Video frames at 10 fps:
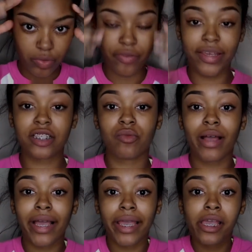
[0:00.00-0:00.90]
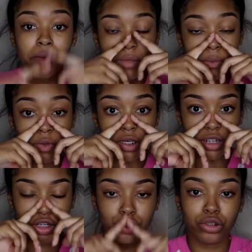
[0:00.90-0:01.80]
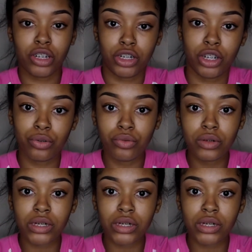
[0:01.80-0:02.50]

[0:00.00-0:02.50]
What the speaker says: That's why people contour their nose,